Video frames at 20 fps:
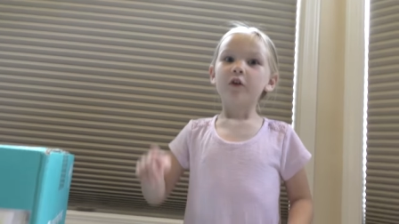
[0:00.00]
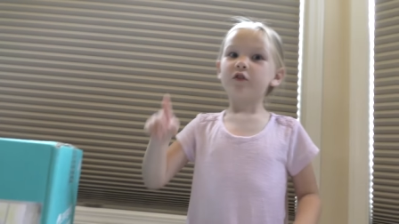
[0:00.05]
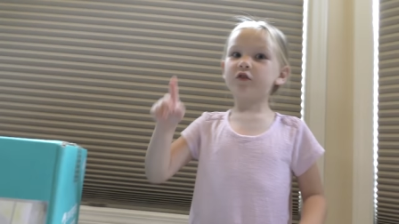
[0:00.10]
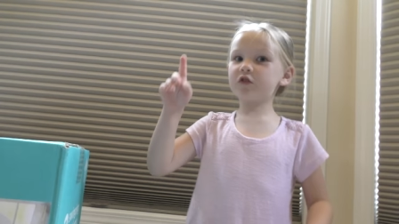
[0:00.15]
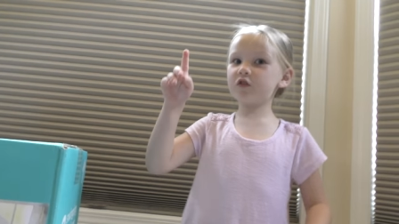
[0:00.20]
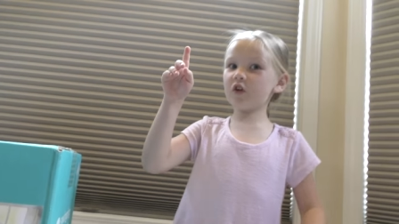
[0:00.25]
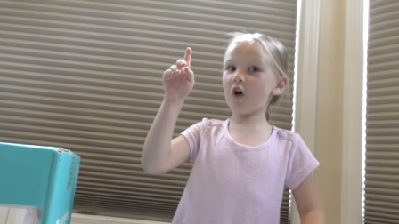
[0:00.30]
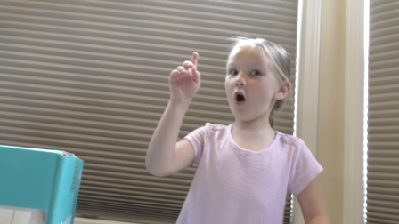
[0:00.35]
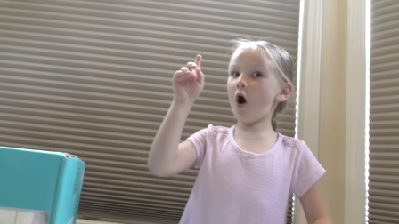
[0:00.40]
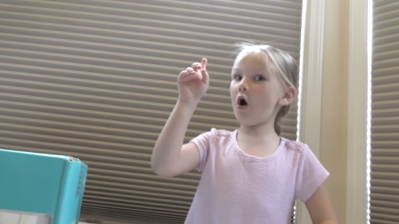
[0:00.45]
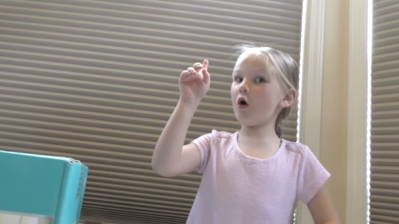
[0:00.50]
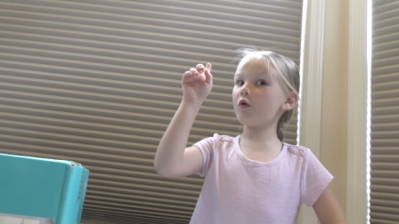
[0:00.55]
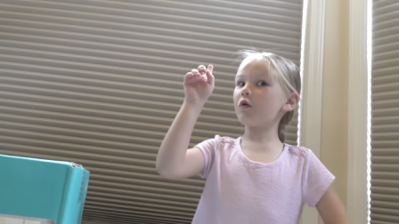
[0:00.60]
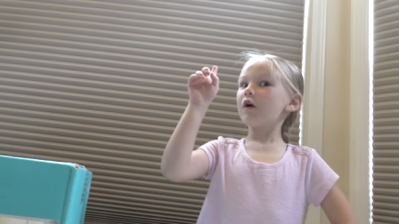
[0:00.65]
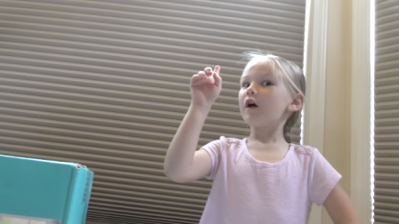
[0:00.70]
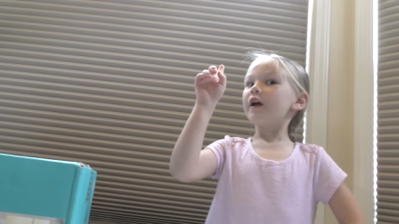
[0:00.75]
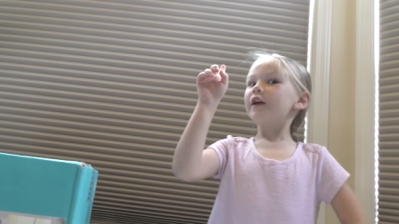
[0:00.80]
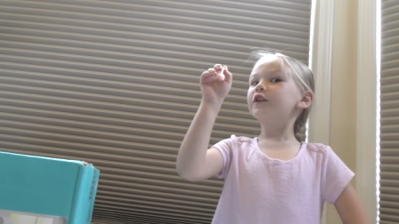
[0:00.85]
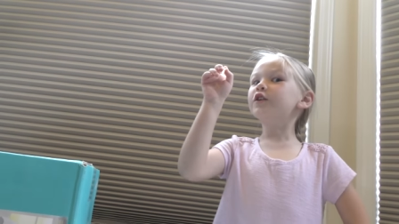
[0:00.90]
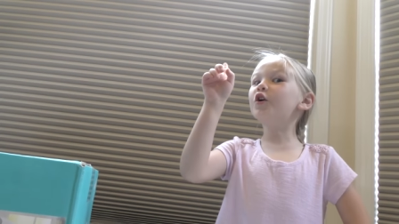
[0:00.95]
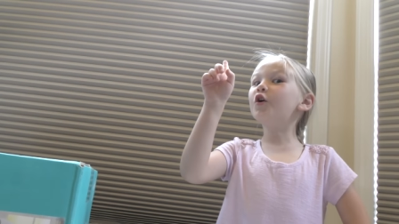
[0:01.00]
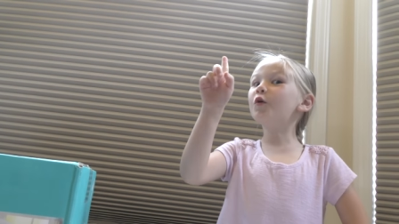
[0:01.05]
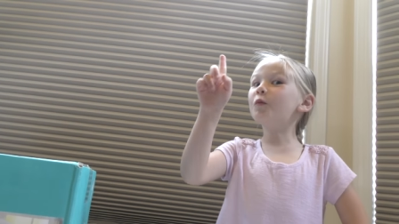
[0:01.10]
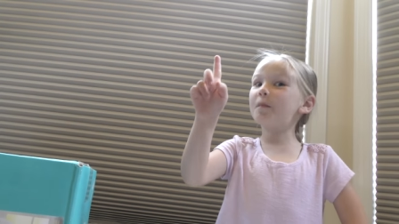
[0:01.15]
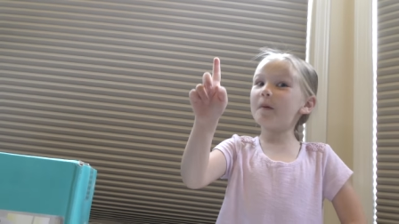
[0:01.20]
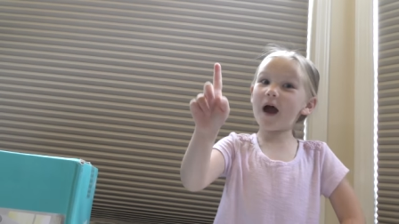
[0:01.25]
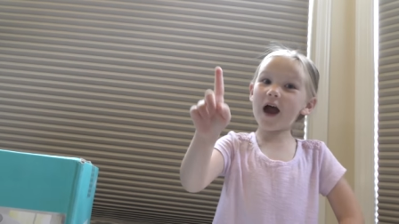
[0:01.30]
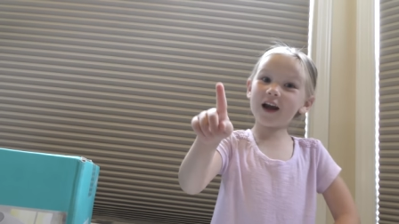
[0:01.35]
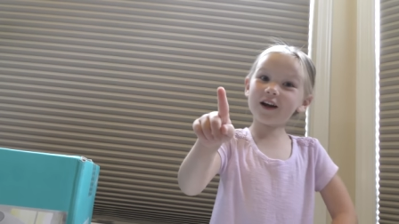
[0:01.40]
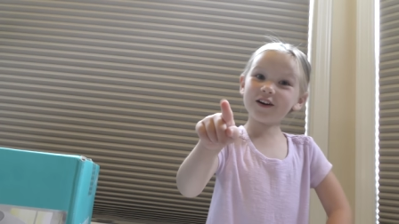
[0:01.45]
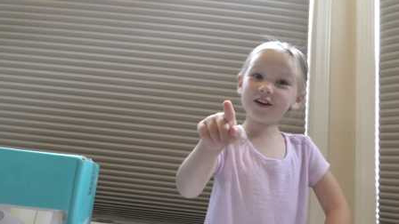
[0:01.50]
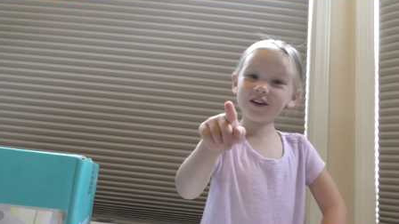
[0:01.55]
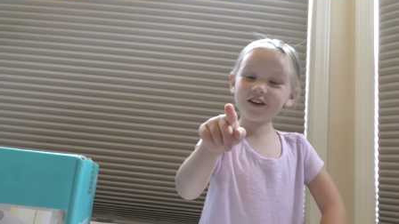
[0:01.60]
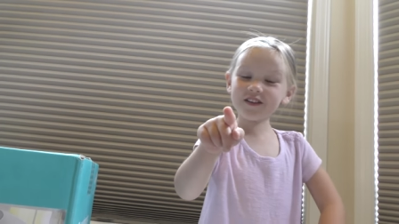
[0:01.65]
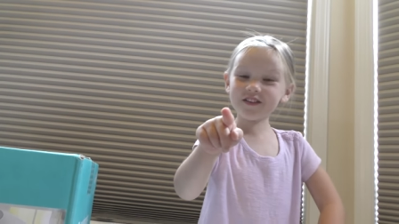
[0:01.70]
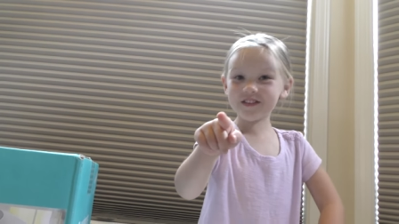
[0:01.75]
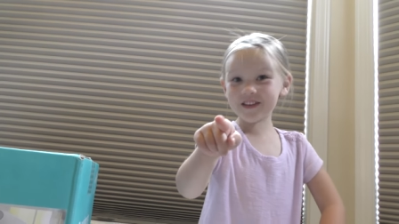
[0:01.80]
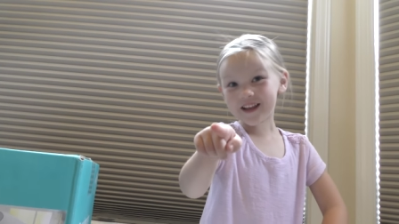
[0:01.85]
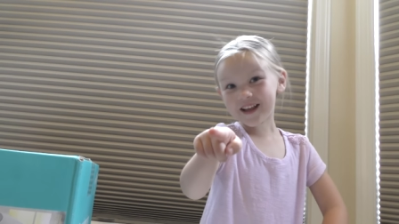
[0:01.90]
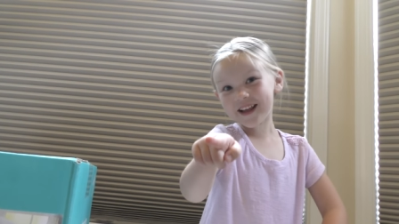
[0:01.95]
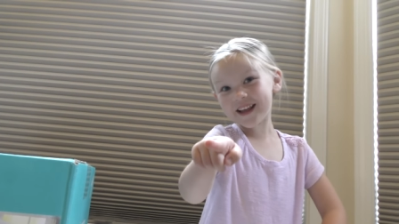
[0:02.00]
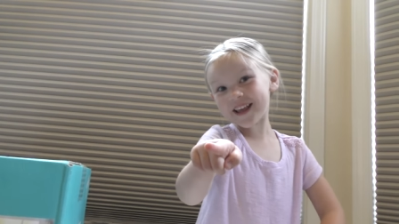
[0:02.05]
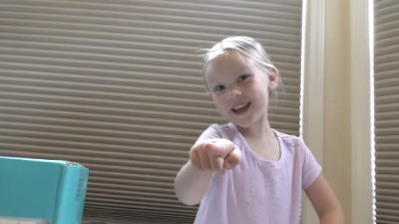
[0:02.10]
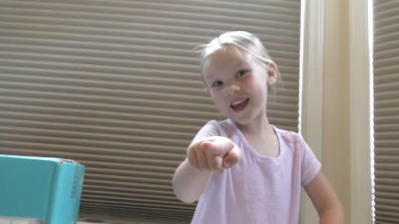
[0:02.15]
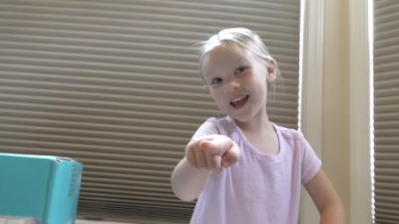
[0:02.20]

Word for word: Trappy Bunny video. You better see